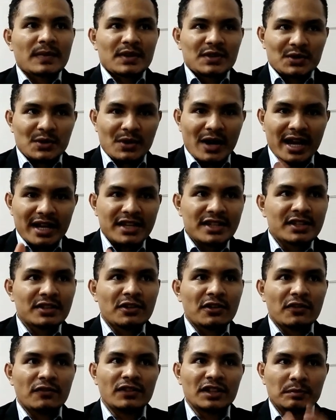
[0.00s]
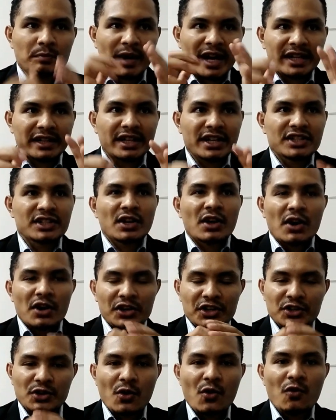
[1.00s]
So guys, with practice,
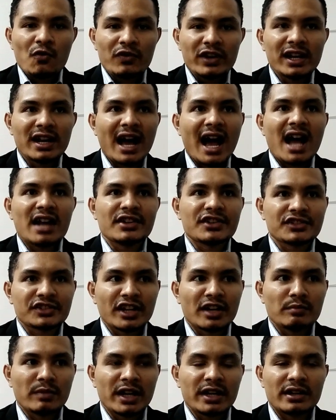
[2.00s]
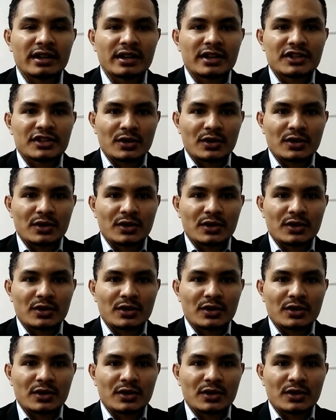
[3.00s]
you will understand better.